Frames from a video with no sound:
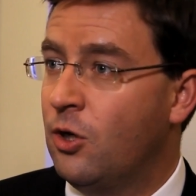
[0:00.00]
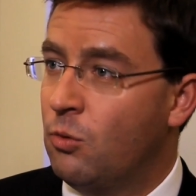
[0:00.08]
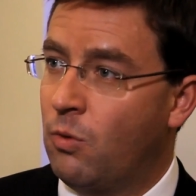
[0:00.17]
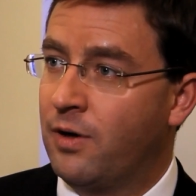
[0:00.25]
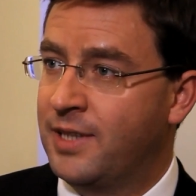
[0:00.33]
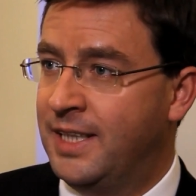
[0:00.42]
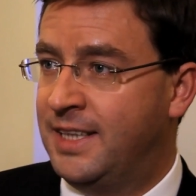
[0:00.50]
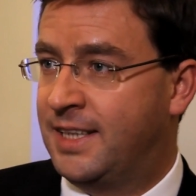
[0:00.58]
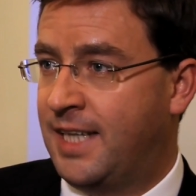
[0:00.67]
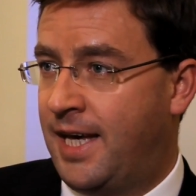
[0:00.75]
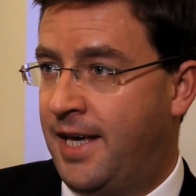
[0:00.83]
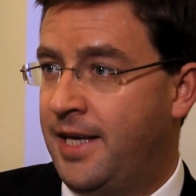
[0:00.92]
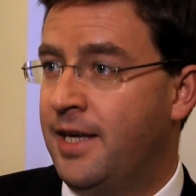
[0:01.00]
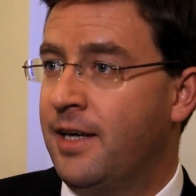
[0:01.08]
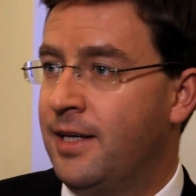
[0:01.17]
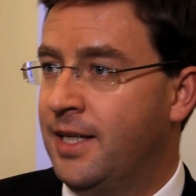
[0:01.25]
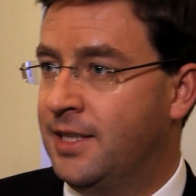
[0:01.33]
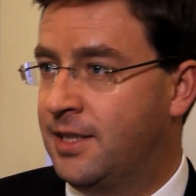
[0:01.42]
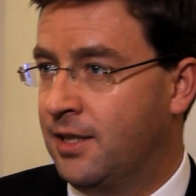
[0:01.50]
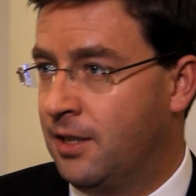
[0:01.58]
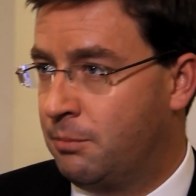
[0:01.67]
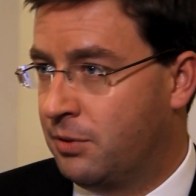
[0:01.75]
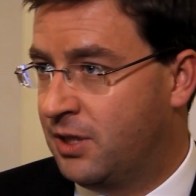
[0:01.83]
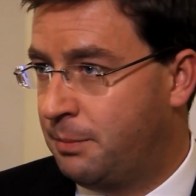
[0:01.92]
What they say is that a
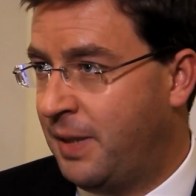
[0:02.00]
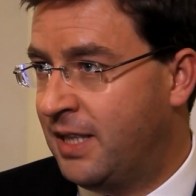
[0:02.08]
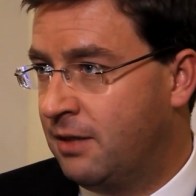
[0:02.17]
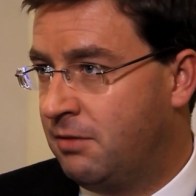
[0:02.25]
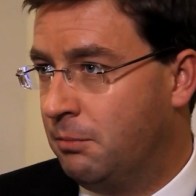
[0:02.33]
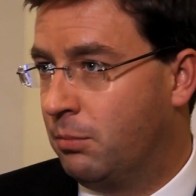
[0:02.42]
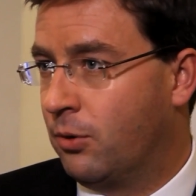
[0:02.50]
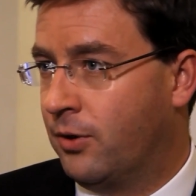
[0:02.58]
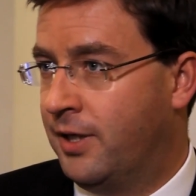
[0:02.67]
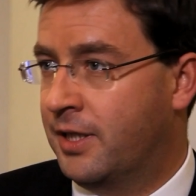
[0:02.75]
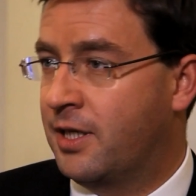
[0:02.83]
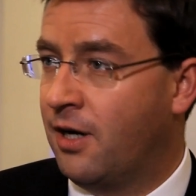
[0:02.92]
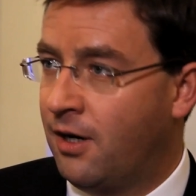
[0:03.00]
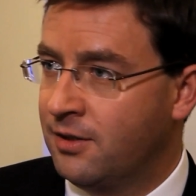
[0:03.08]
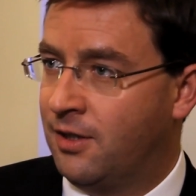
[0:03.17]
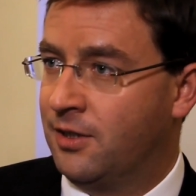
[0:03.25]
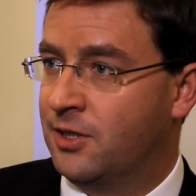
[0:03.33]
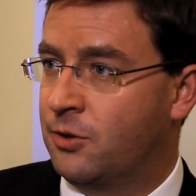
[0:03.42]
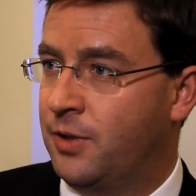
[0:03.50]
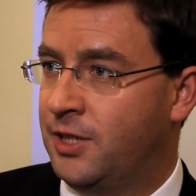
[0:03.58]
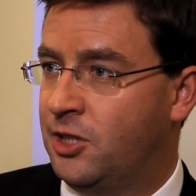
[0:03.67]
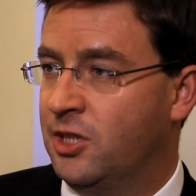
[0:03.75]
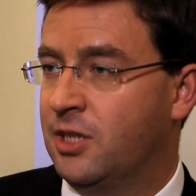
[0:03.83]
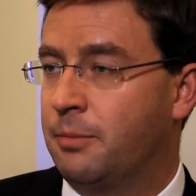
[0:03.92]
prospective employer can't ask
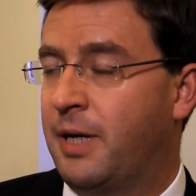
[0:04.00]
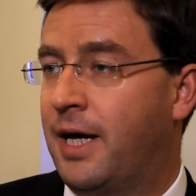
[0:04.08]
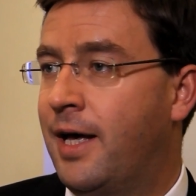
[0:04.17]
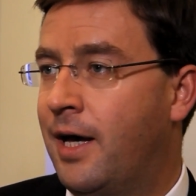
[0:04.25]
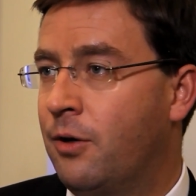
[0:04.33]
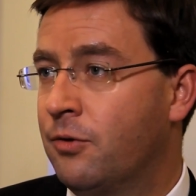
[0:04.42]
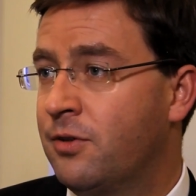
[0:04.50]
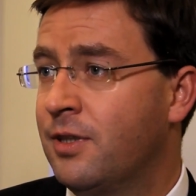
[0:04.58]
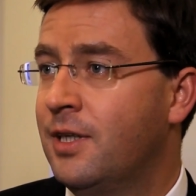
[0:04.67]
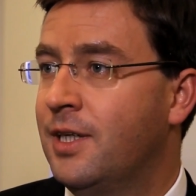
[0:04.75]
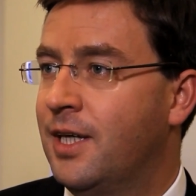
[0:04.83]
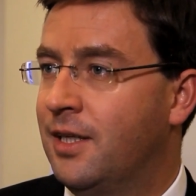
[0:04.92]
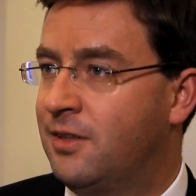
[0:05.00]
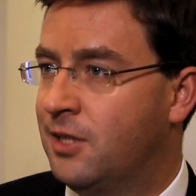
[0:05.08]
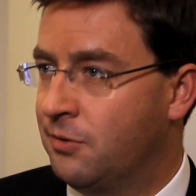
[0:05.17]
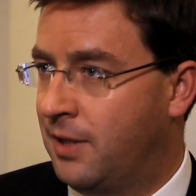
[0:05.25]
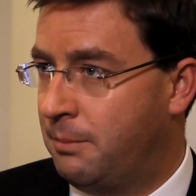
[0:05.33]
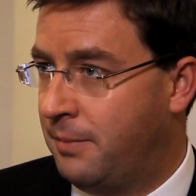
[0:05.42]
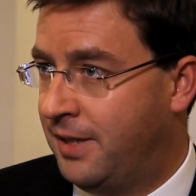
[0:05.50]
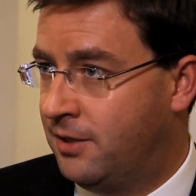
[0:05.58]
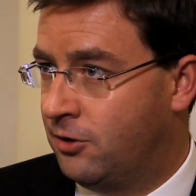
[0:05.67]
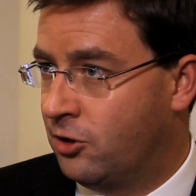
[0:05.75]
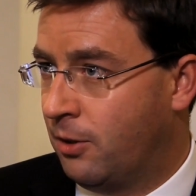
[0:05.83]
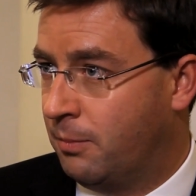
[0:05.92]
questions about health until they've made the
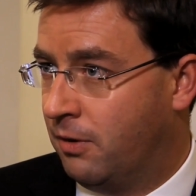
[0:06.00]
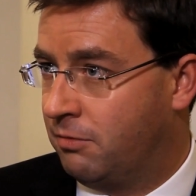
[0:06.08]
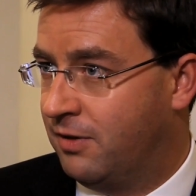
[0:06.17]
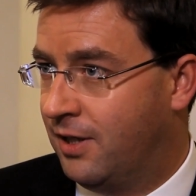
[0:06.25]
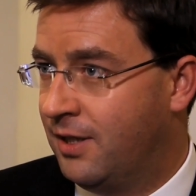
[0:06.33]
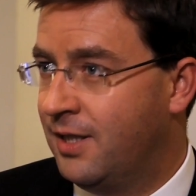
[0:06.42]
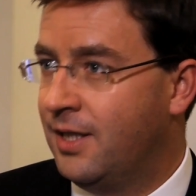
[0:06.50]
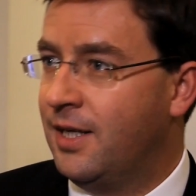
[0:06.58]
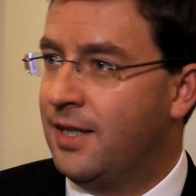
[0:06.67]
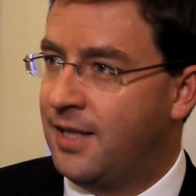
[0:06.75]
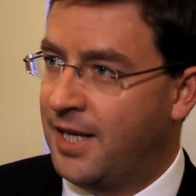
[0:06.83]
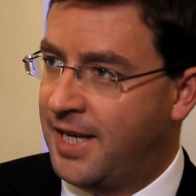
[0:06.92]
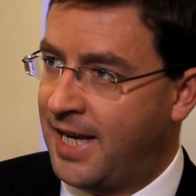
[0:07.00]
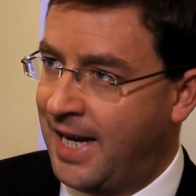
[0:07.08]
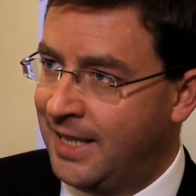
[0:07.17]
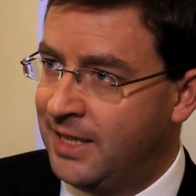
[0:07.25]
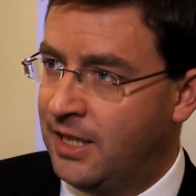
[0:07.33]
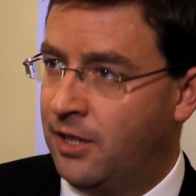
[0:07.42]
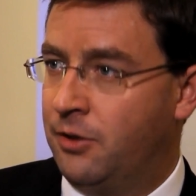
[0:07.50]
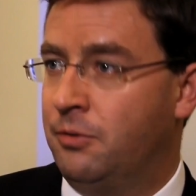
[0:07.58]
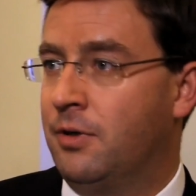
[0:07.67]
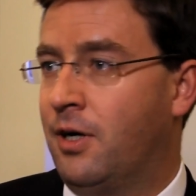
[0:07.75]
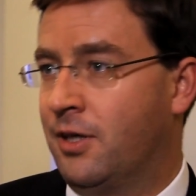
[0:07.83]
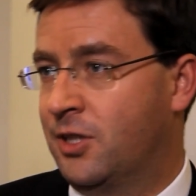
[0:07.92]
job offer. They can, though,
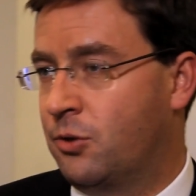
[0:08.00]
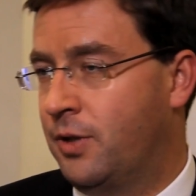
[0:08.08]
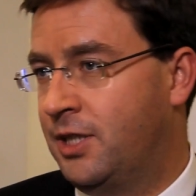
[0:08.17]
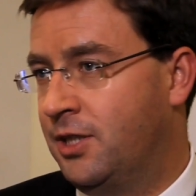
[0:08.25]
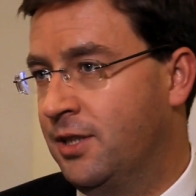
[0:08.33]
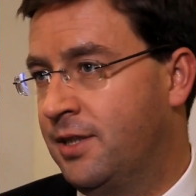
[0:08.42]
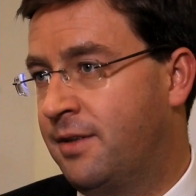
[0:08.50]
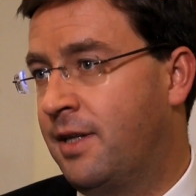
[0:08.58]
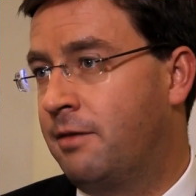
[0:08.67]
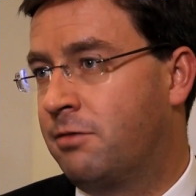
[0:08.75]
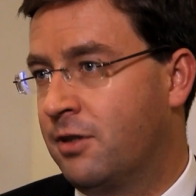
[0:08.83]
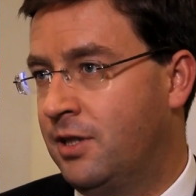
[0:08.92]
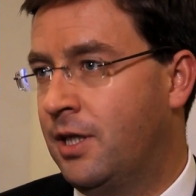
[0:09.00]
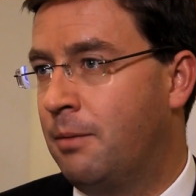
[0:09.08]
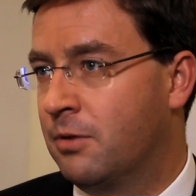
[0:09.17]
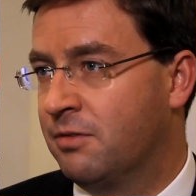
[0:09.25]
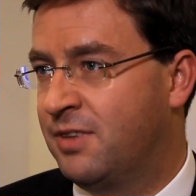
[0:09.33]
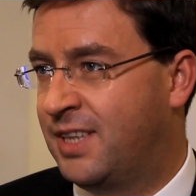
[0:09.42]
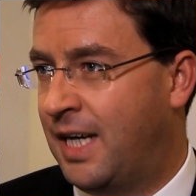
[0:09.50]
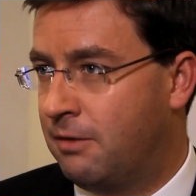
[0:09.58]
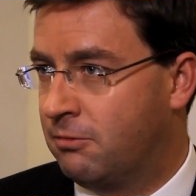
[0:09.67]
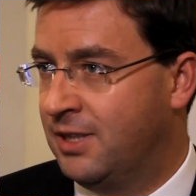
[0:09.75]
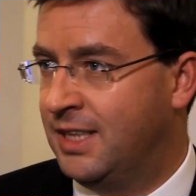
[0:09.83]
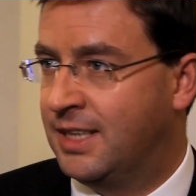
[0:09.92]
ask questions if they're for a number of set
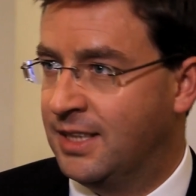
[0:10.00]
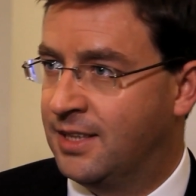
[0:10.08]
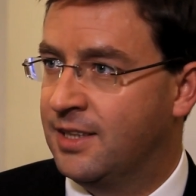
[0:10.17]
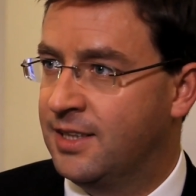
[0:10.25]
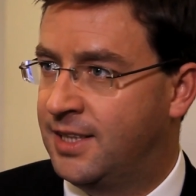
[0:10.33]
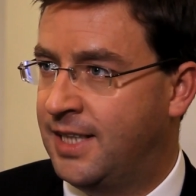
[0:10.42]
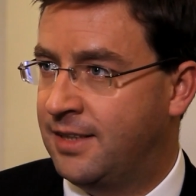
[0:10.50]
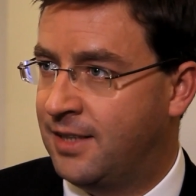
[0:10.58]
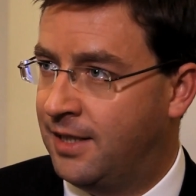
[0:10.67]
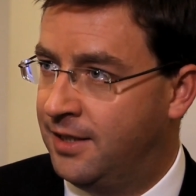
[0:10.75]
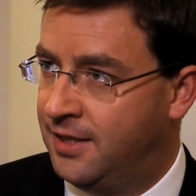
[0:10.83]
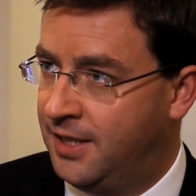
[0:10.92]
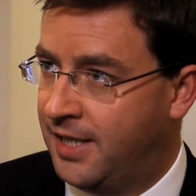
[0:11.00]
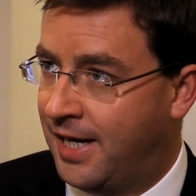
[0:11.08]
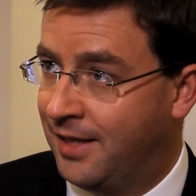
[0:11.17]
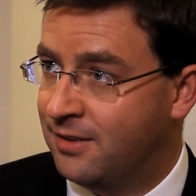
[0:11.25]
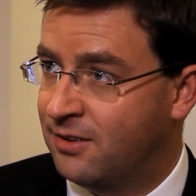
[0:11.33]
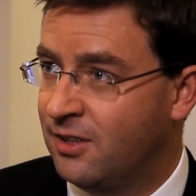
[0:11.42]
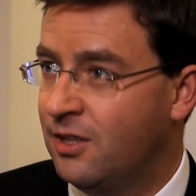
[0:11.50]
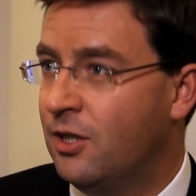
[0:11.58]
reasons that are set out in the Act.